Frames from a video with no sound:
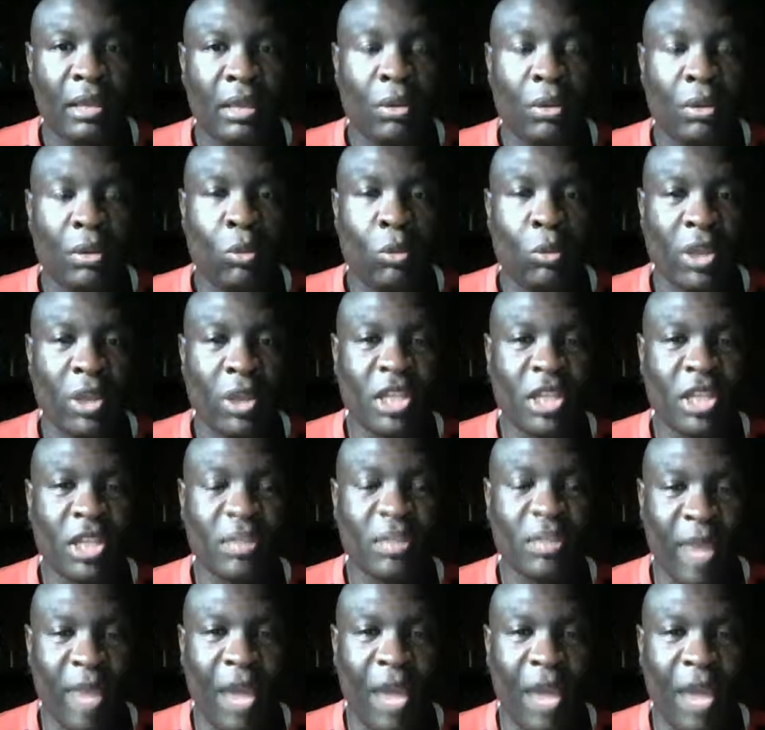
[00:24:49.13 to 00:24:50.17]
what this
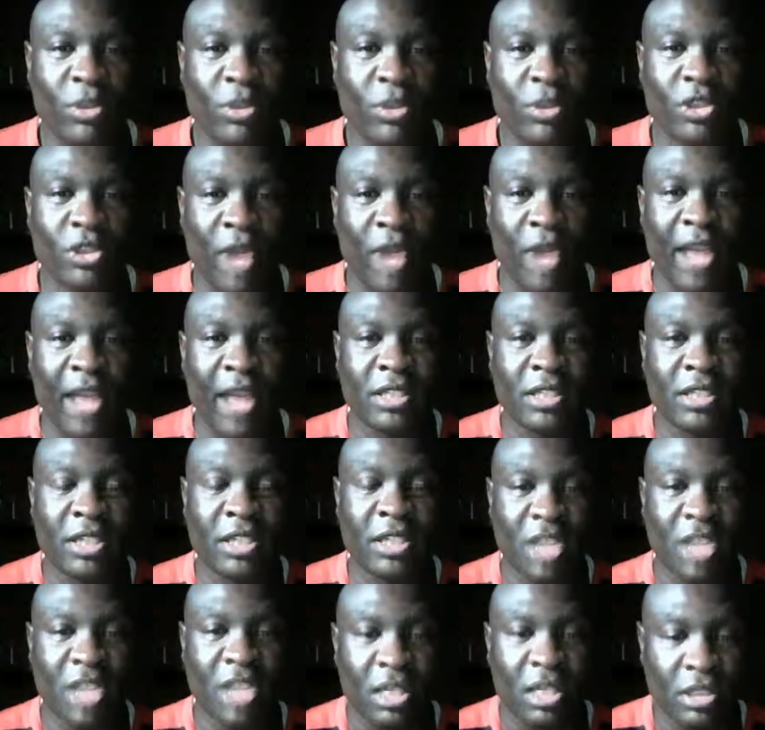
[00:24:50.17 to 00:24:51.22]
man was trying to
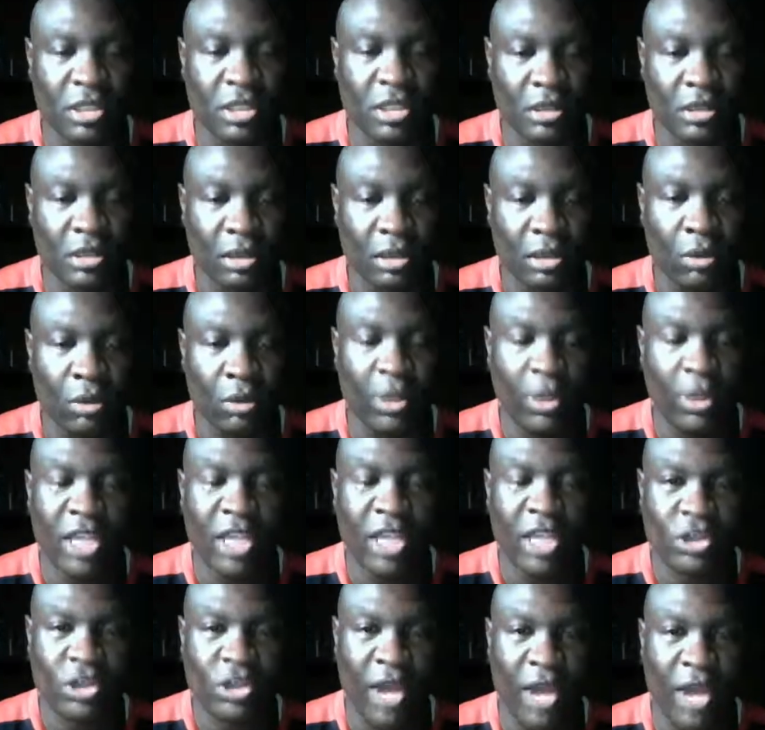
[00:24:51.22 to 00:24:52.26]
teach, what
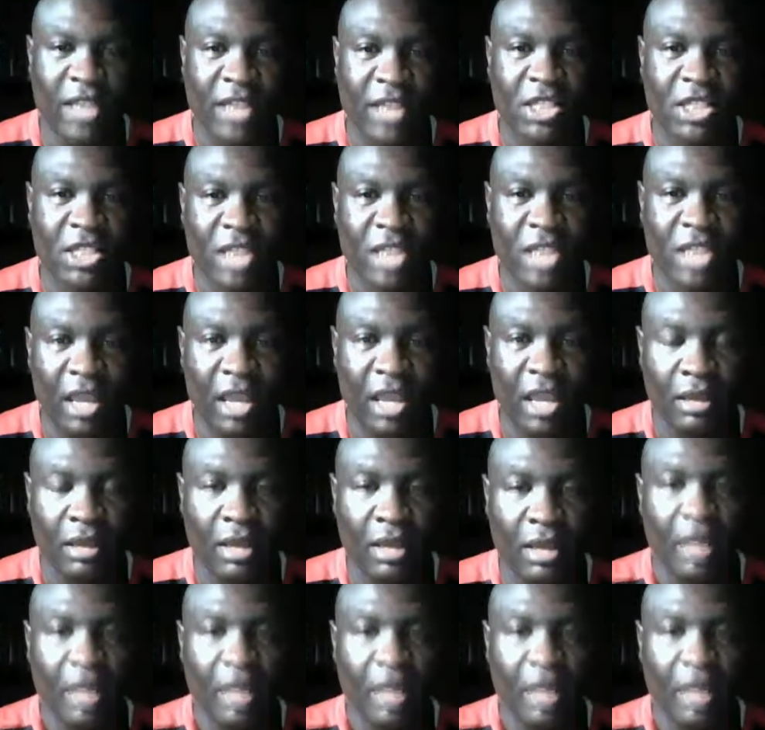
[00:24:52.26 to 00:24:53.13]
he's trying to say.